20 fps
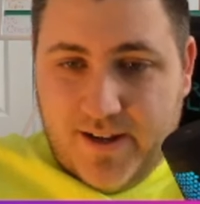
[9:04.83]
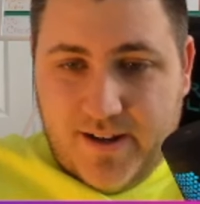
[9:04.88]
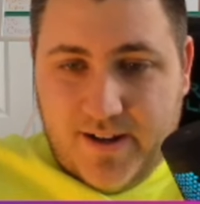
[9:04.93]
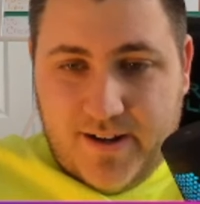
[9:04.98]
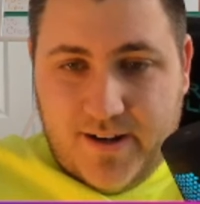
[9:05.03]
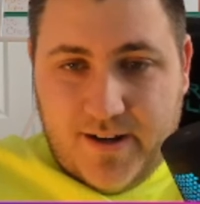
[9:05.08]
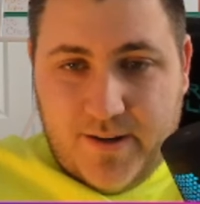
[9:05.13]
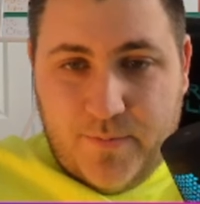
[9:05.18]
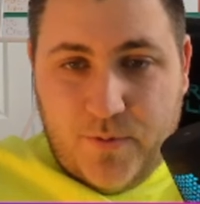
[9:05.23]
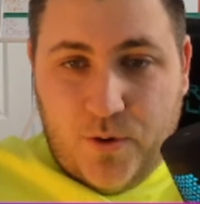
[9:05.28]

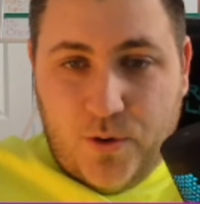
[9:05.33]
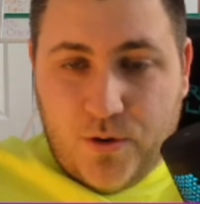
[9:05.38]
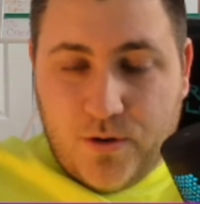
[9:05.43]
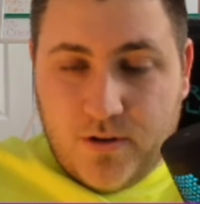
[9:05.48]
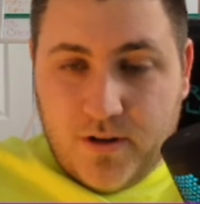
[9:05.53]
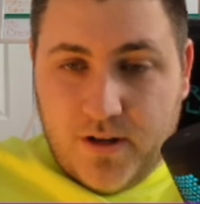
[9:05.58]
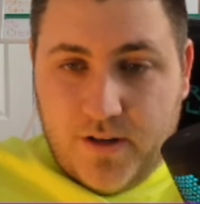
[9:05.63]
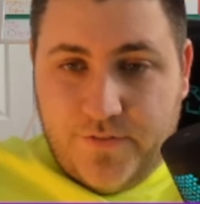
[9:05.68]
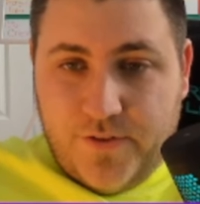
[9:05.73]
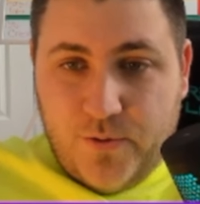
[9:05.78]

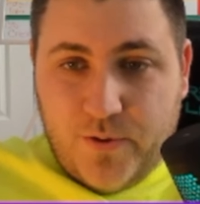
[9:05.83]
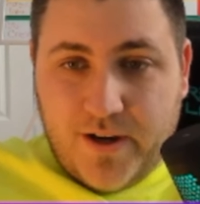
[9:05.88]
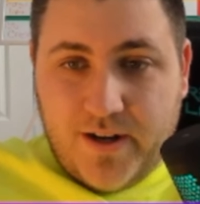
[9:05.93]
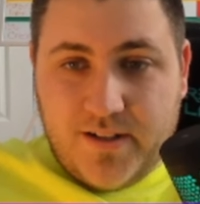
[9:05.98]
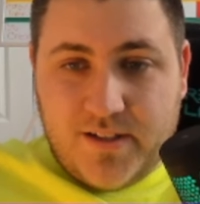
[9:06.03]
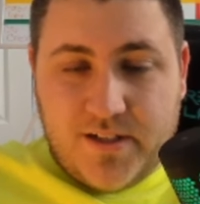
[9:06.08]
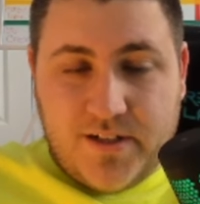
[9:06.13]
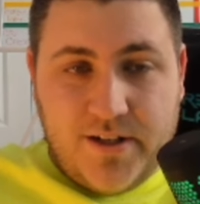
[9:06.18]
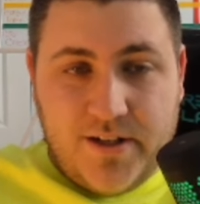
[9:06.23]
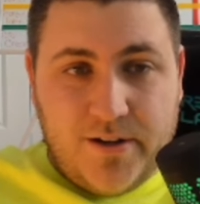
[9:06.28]
Or if you wanted
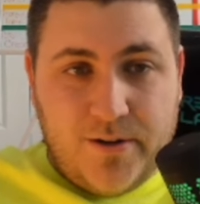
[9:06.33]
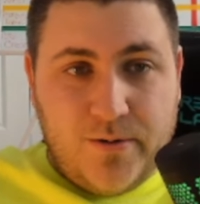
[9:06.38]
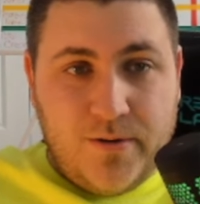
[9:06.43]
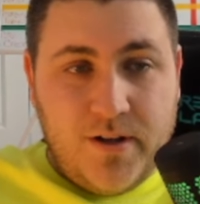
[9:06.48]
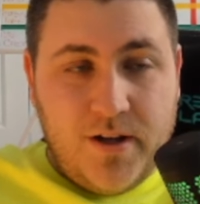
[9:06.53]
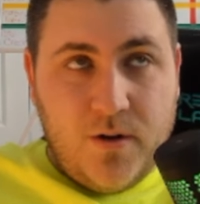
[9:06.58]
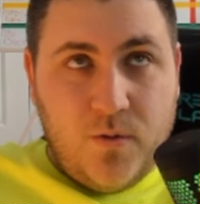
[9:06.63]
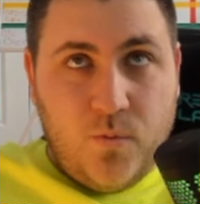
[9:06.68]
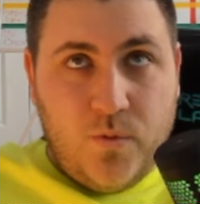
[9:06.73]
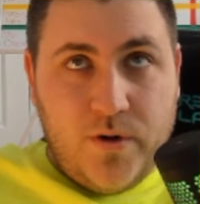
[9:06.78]
to know
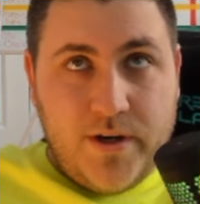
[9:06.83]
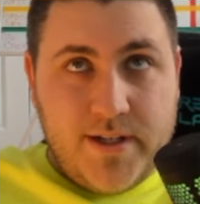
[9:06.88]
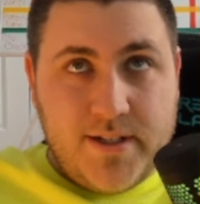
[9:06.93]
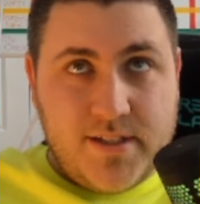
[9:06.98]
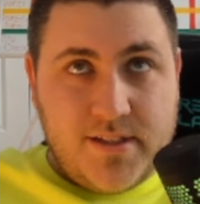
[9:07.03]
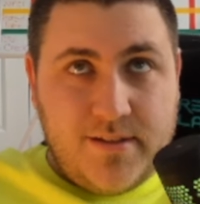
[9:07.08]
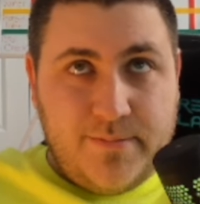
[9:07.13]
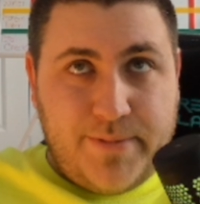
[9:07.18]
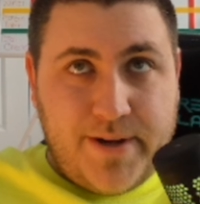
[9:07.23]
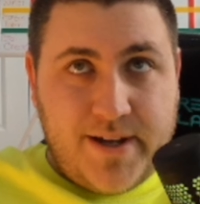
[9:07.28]
what is
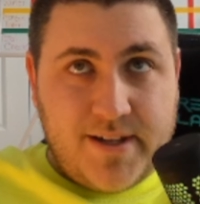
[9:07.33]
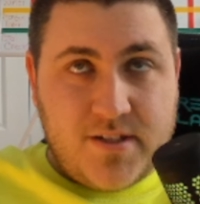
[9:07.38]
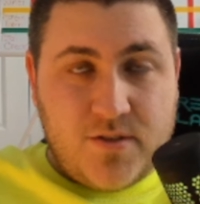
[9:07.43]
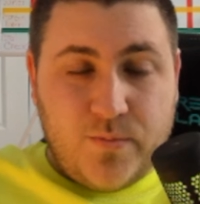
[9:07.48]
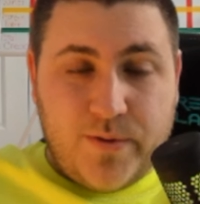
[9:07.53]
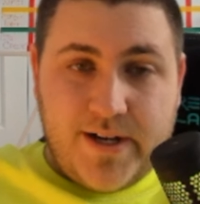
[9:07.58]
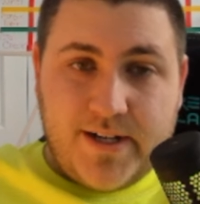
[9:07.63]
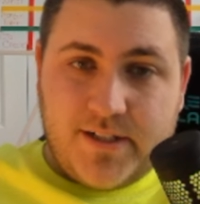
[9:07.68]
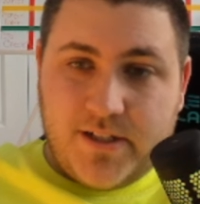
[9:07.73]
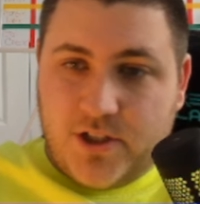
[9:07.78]
the best
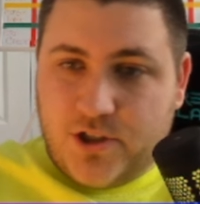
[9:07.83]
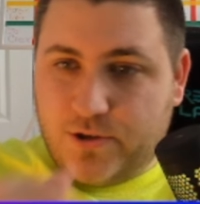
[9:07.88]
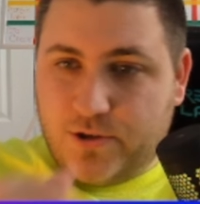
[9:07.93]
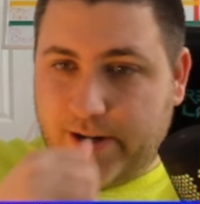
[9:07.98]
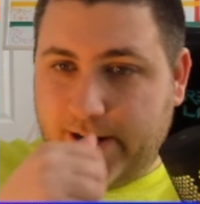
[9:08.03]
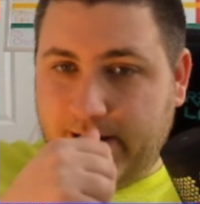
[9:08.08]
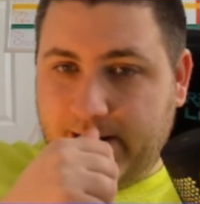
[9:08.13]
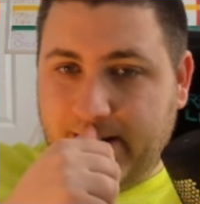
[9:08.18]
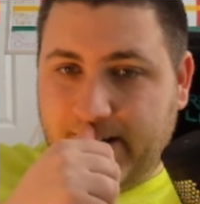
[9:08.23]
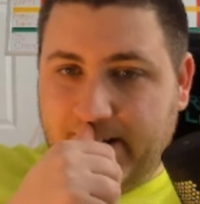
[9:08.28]
way to
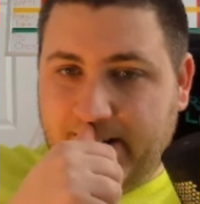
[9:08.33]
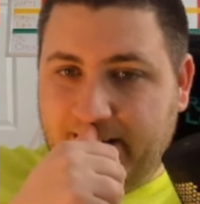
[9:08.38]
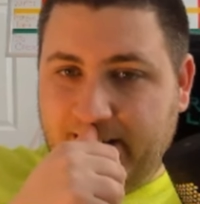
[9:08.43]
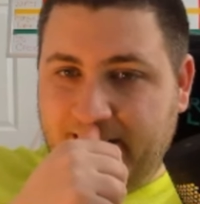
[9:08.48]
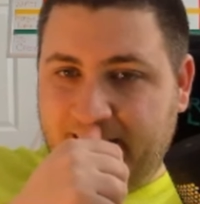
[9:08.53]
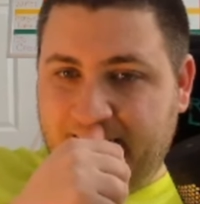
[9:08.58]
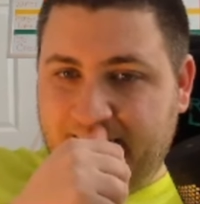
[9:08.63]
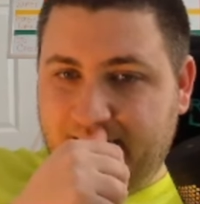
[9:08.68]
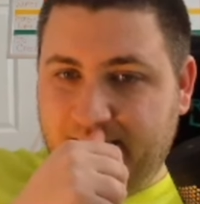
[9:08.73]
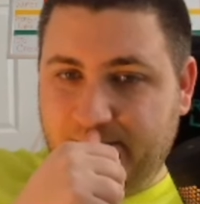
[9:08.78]
train
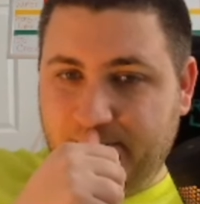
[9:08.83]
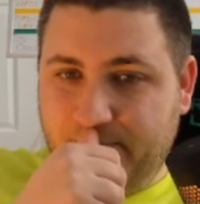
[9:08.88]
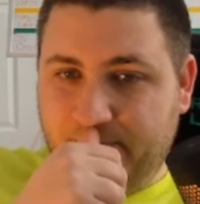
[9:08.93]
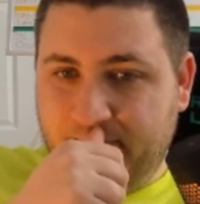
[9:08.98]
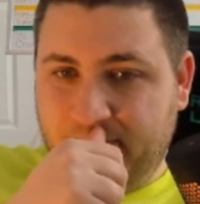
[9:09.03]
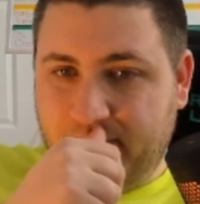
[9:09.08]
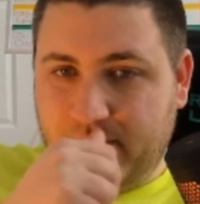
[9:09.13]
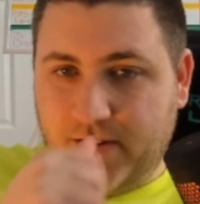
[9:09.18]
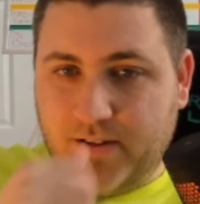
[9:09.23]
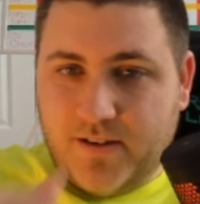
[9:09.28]
on,
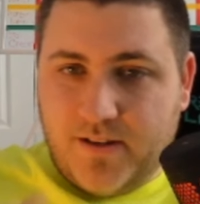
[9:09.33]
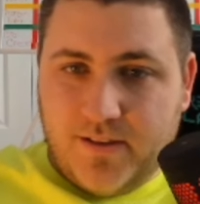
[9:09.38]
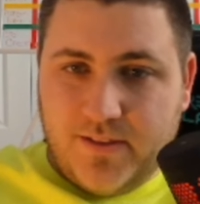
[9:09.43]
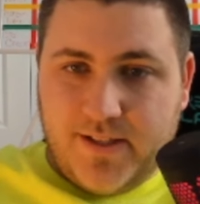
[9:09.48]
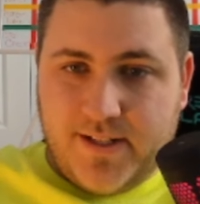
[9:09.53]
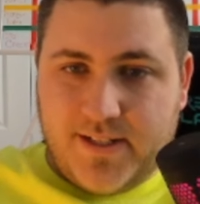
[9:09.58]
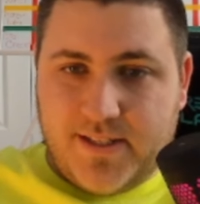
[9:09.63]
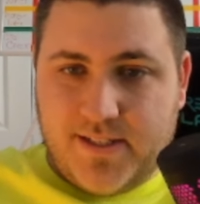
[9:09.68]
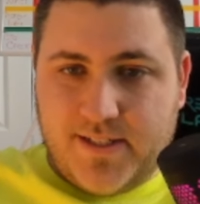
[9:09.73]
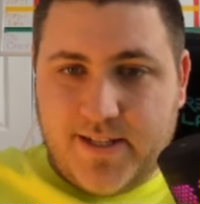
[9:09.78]

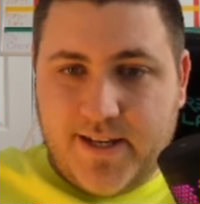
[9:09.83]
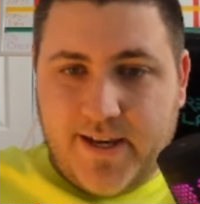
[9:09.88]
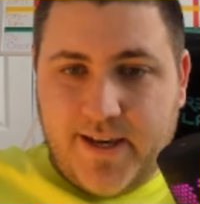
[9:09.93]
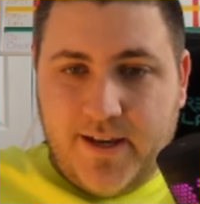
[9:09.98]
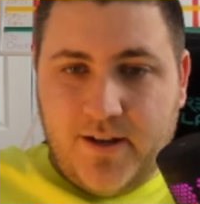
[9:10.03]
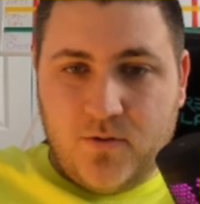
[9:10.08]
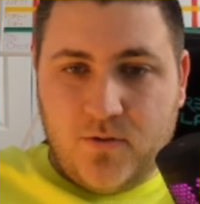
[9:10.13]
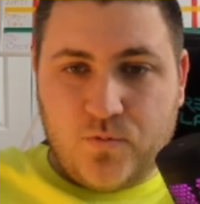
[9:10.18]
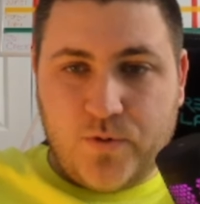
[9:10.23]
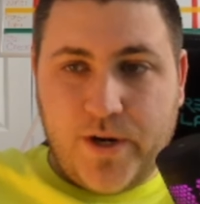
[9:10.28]
let's
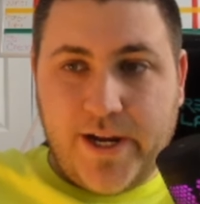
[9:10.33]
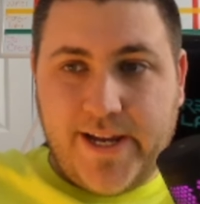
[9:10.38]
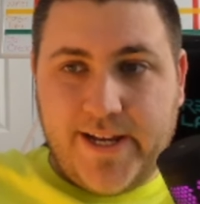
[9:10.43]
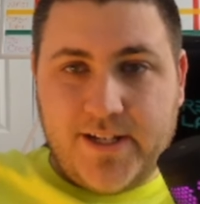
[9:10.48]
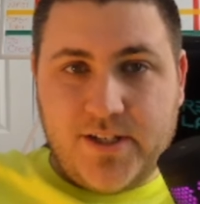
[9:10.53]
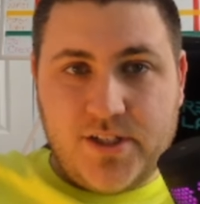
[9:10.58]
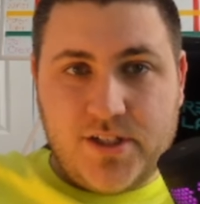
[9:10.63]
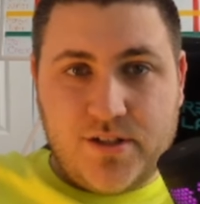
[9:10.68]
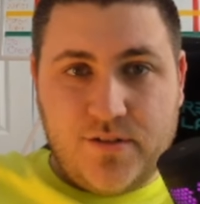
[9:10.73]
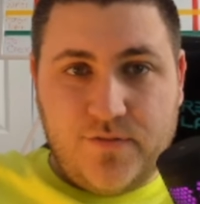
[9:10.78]
say,
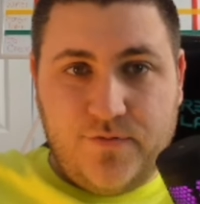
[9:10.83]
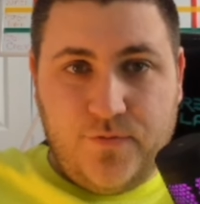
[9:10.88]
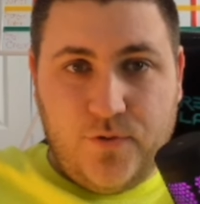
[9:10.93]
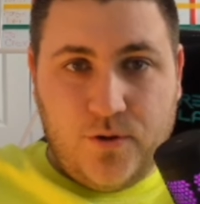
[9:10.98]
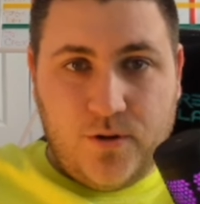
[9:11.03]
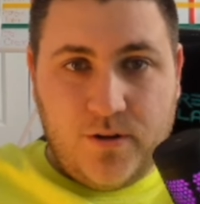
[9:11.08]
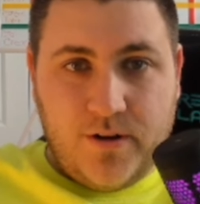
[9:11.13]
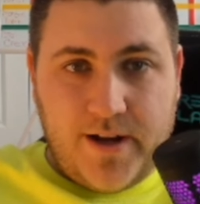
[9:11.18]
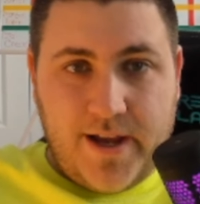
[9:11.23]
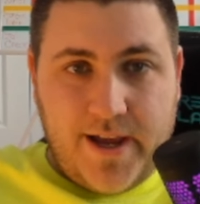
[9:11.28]
ranged
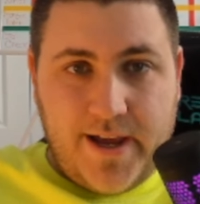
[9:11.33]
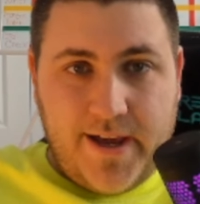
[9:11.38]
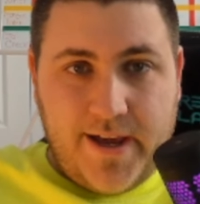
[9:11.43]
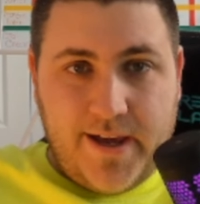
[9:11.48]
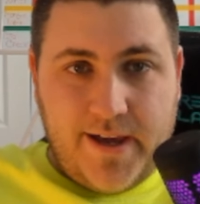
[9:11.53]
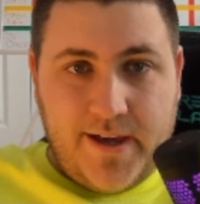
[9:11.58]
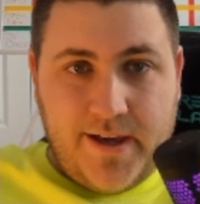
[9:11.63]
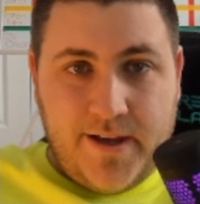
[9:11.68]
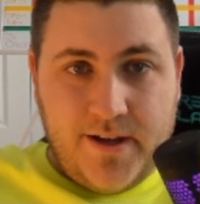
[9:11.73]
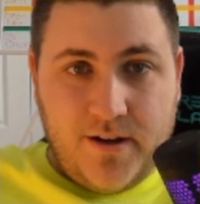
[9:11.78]
for
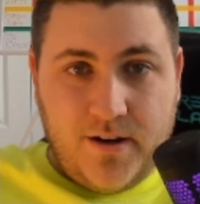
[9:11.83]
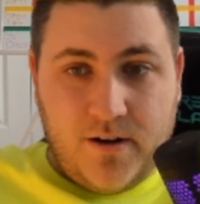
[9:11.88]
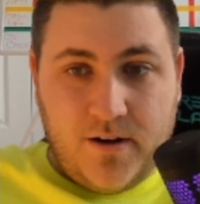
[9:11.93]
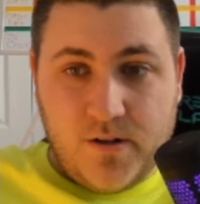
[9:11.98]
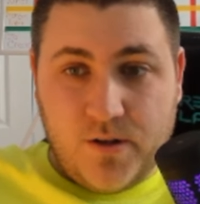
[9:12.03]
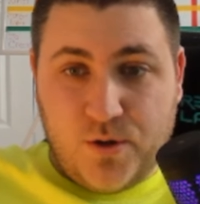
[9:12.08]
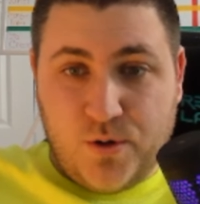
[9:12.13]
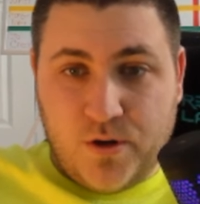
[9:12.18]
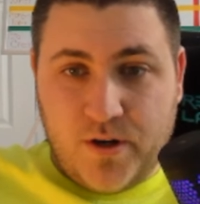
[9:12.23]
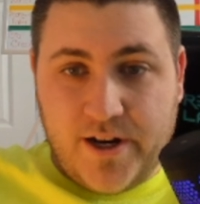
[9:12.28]
a
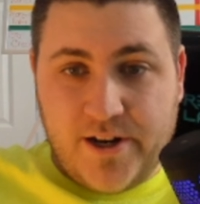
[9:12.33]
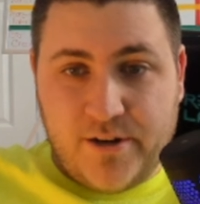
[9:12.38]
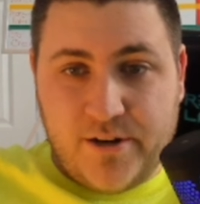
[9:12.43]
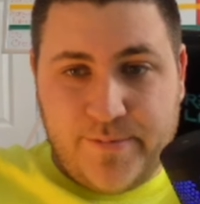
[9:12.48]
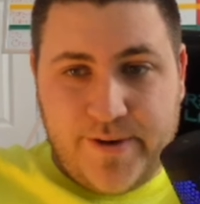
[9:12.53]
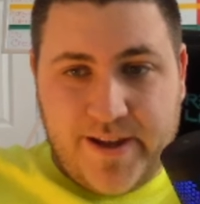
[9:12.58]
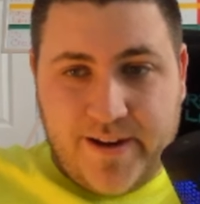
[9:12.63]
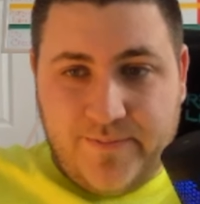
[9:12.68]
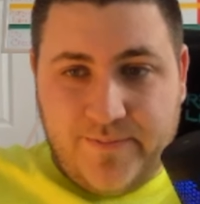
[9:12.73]
hardcore Iron Man,